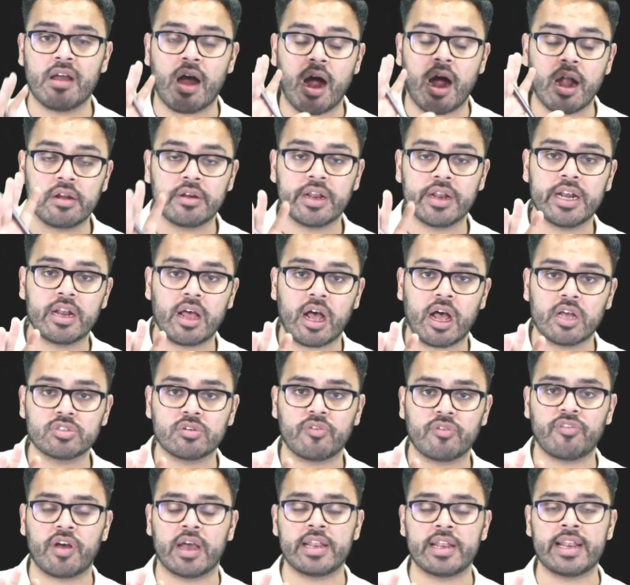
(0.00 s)
100 hours
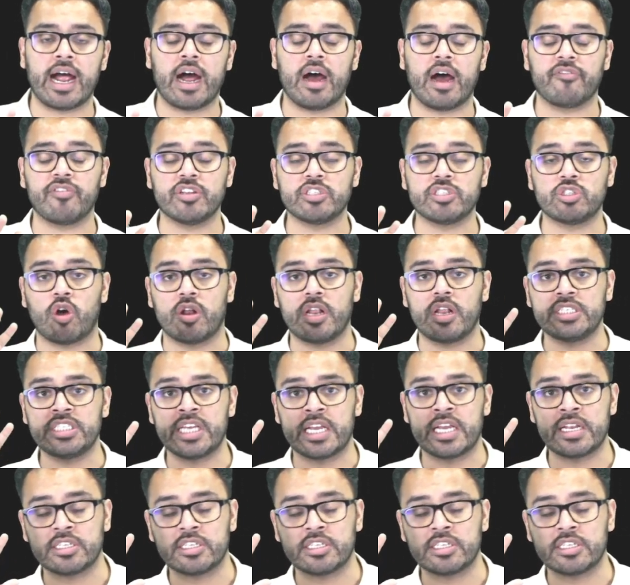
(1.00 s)
of uh, physiology,